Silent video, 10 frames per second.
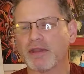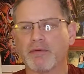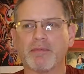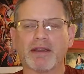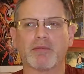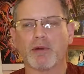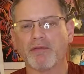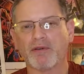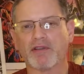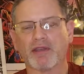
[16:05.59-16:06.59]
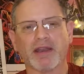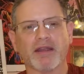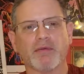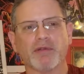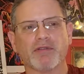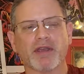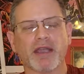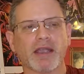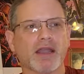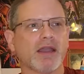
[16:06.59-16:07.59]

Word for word: They would make a reference, and they would say,